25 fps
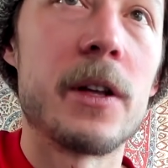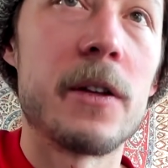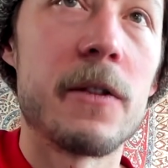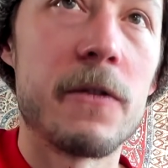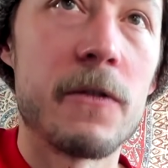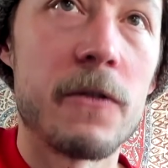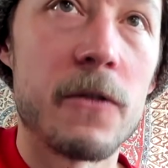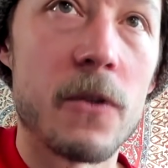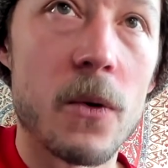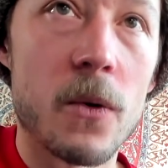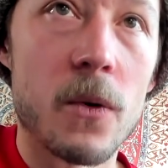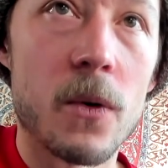
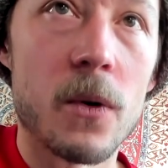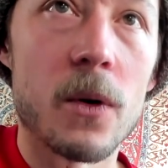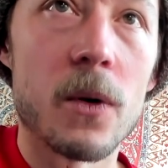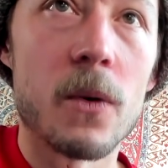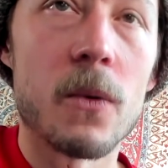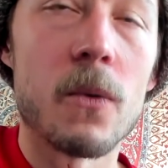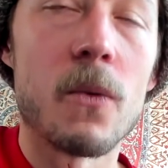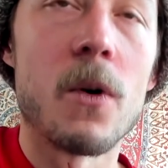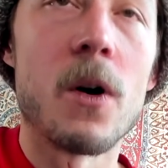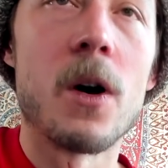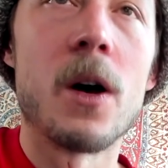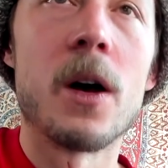
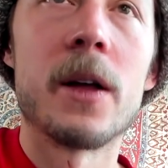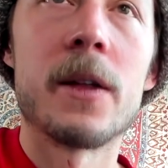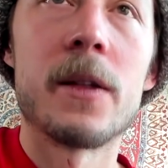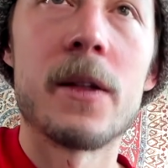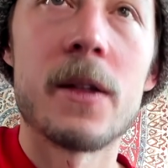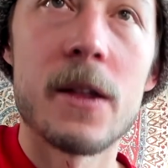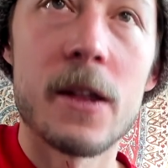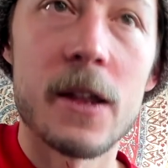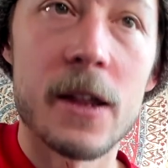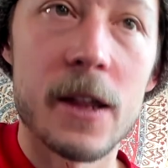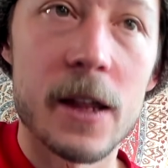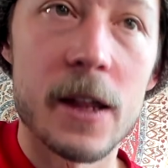4,
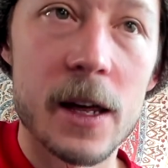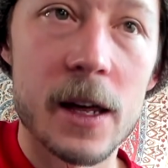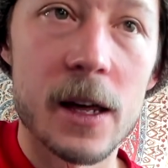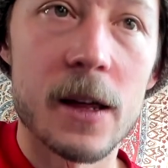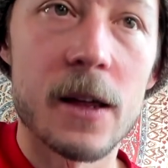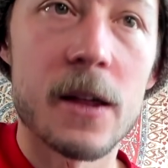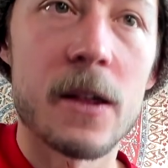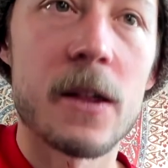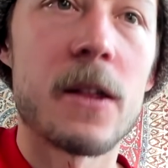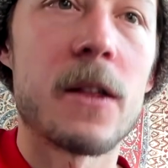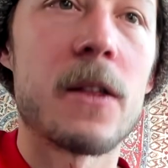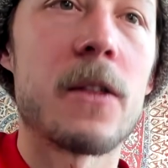1,
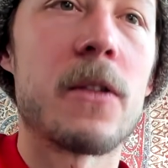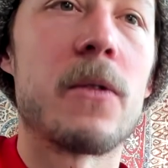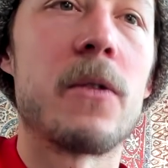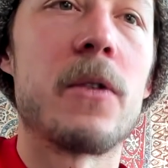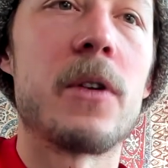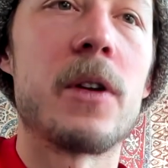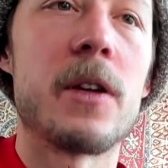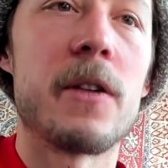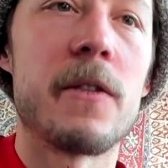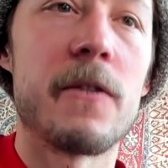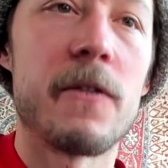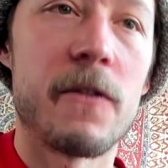6,
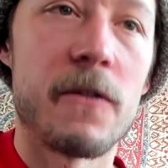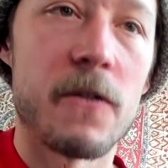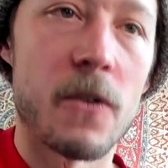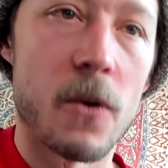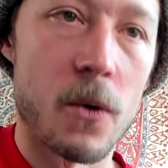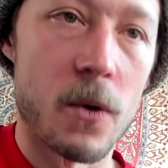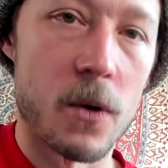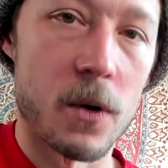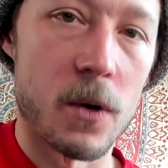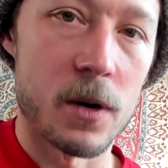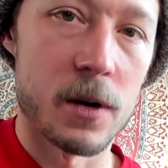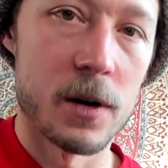3, 4.
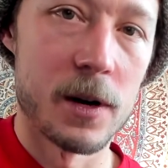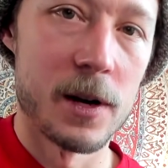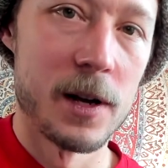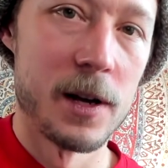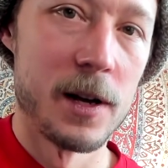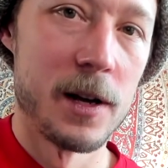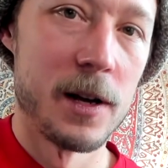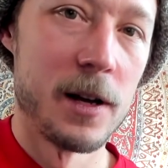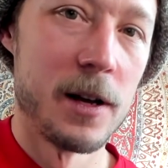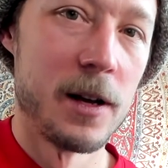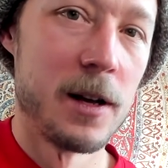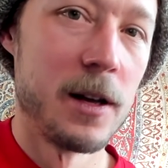
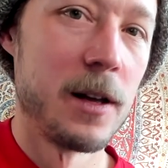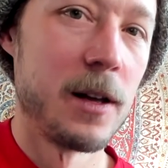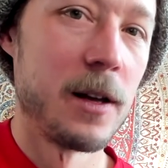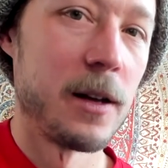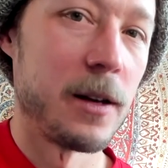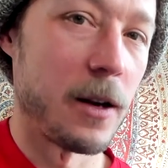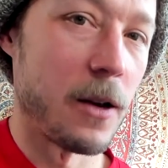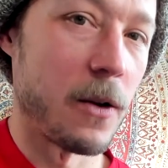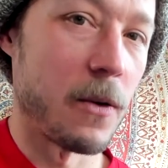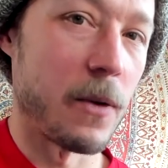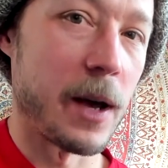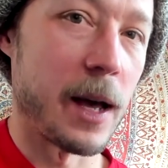
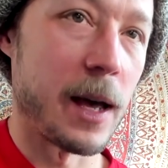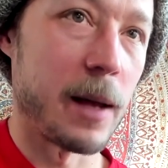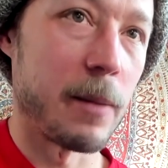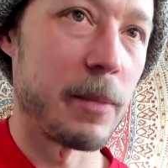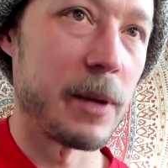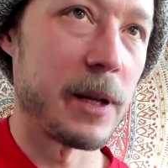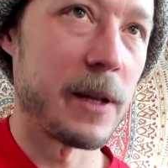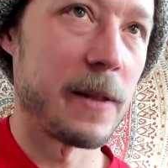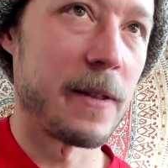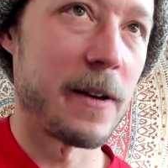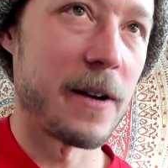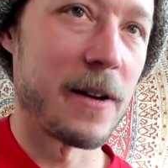No and
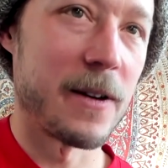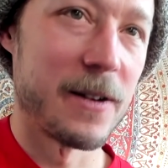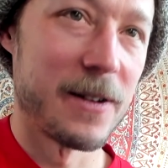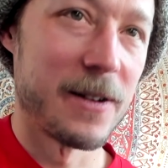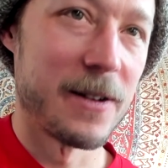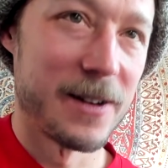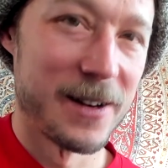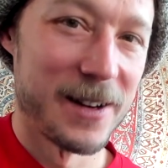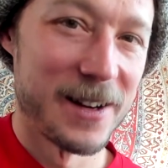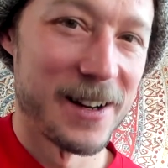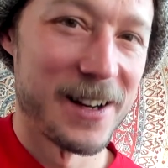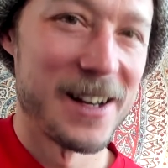beat there.
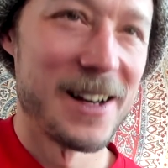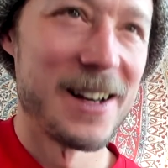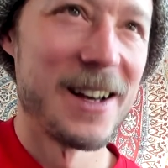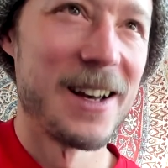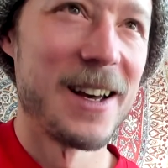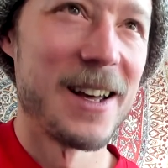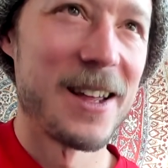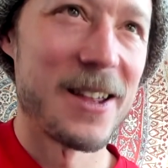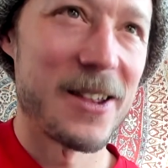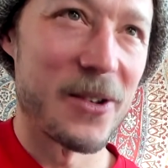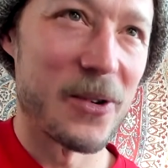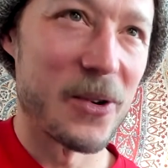
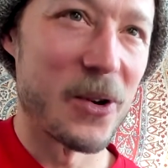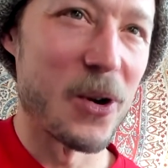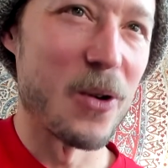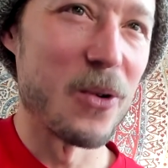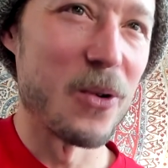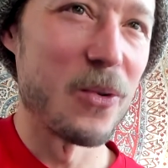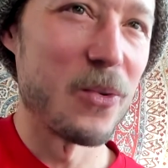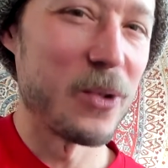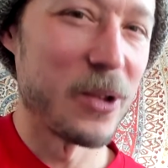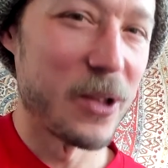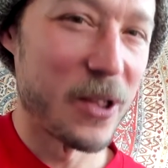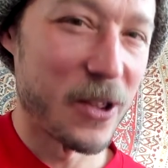So
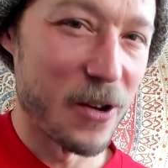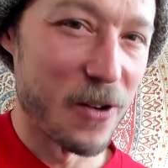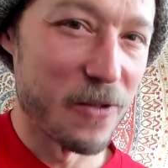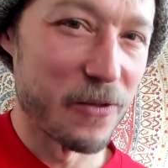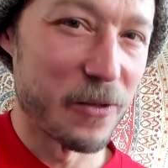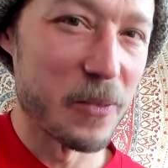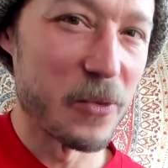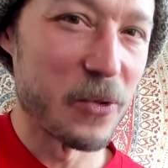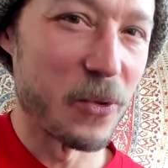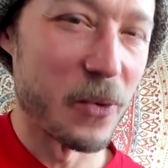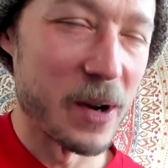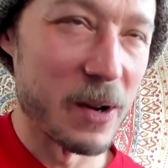let's go
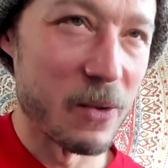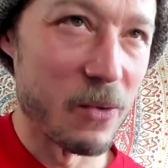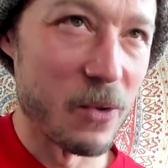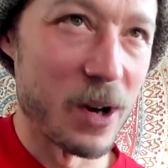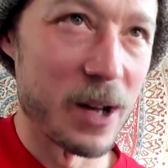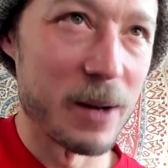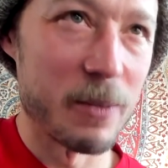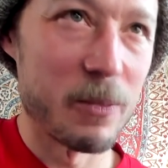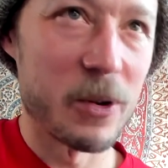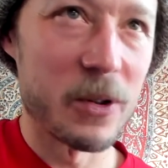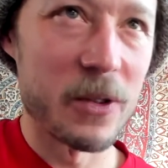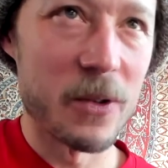from
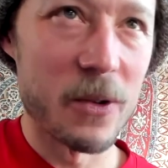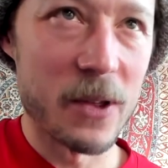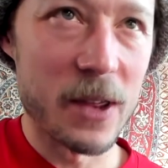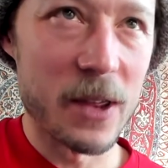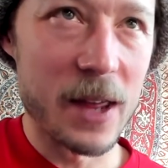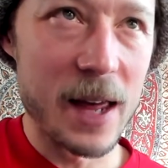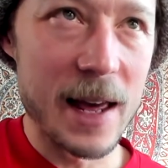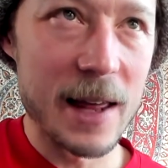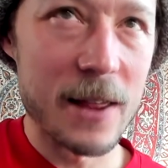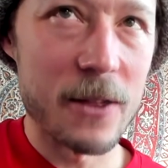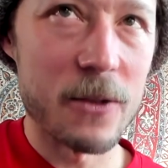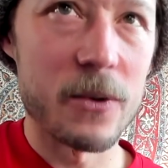21, put those
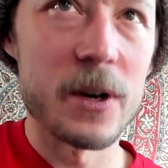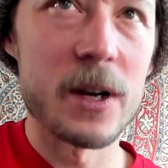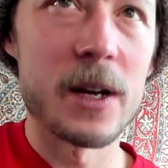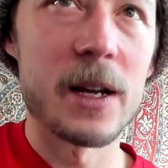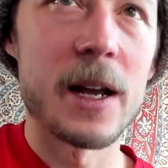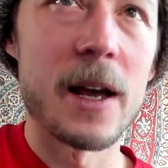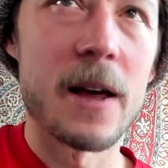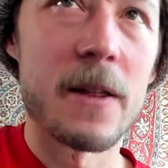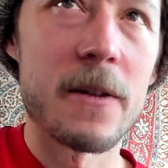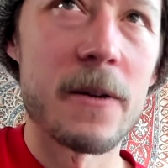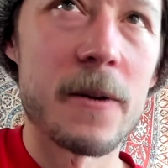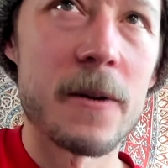last three
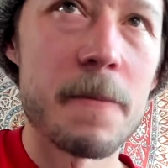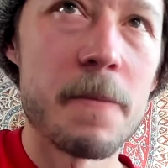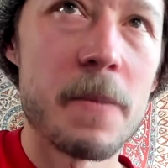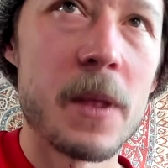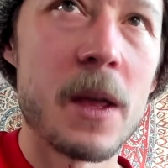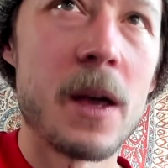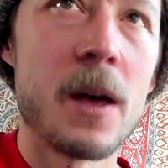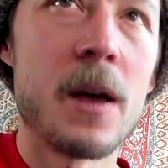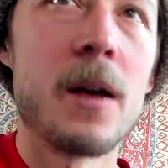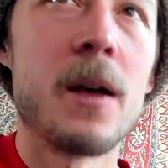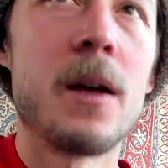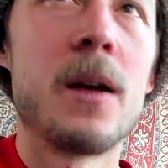together.
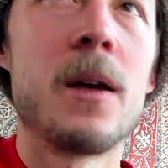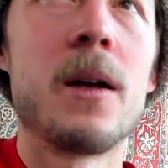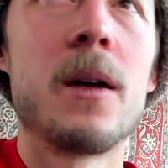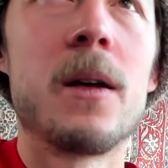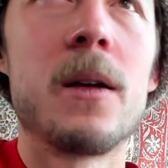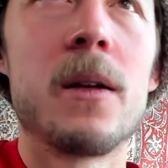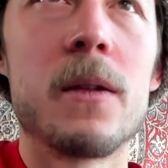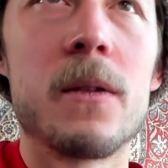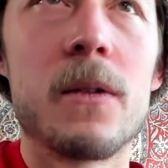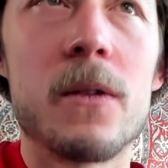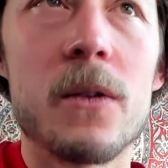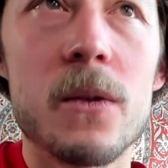
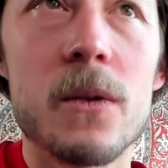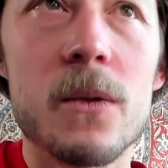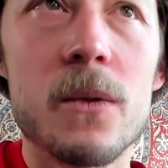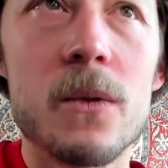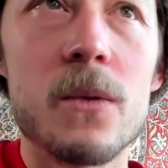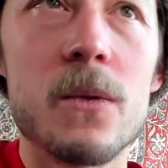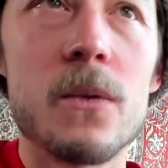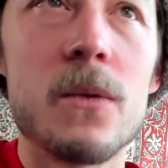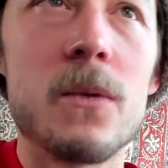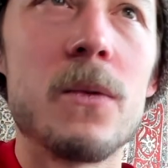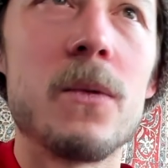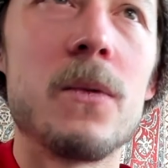
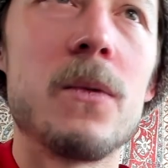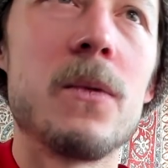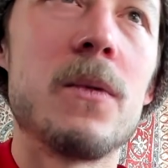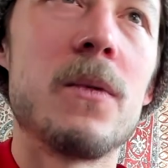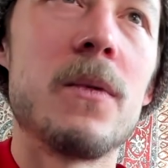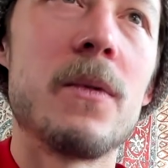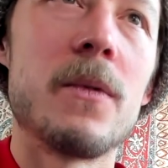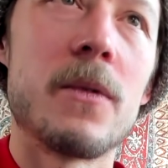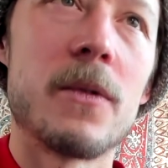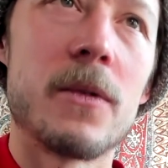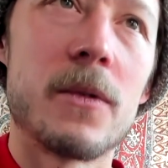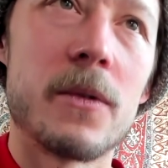
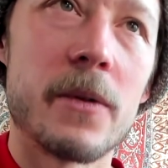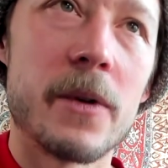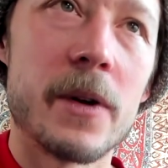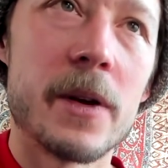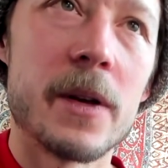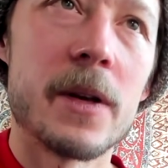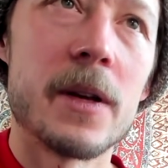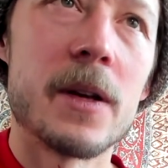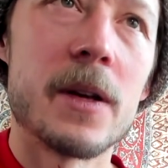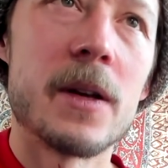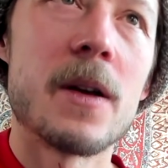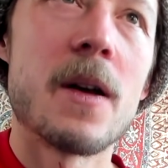2,
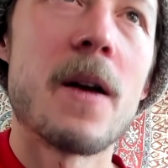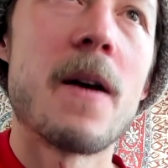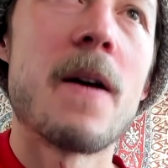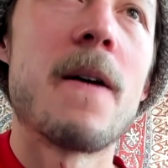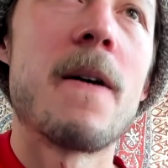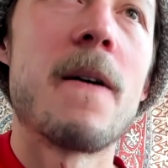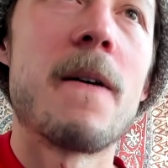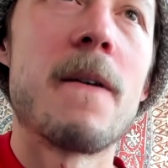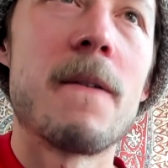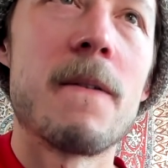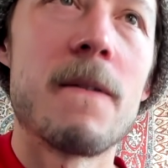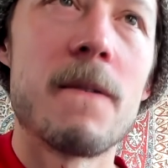3,
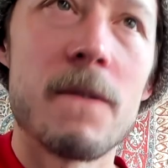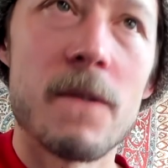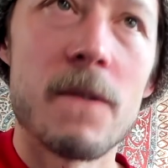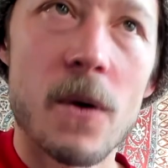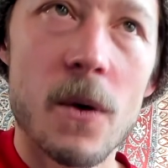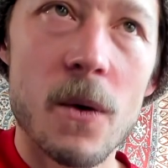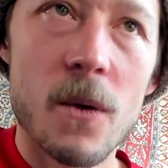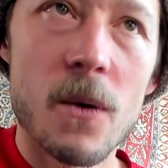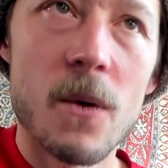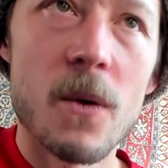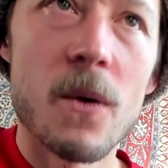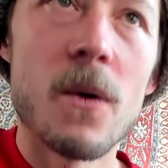
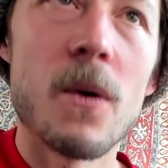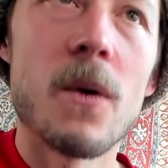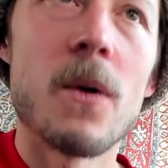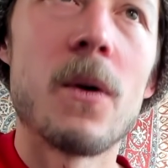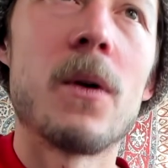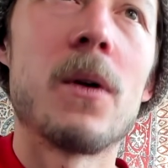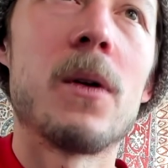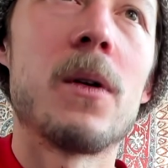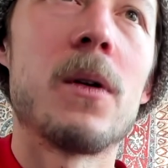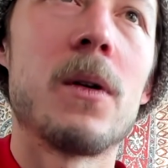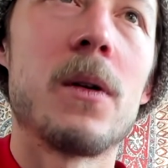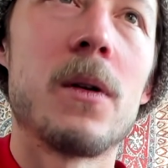
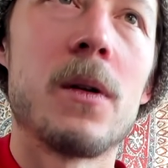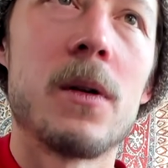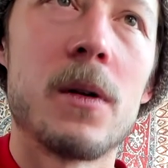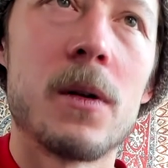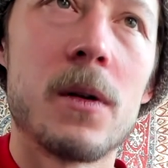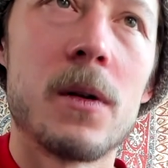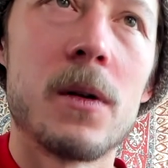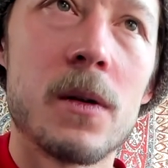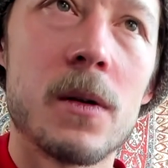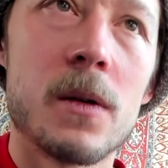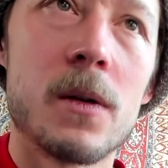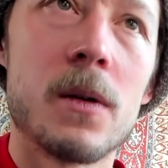4.
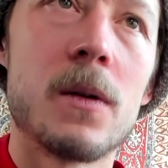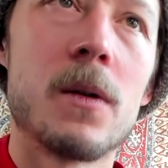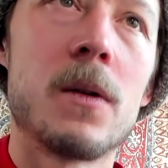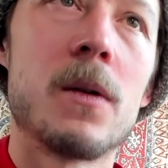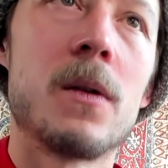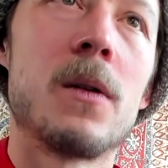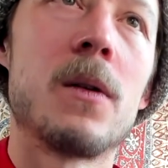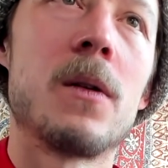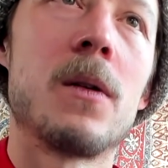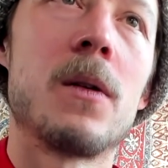You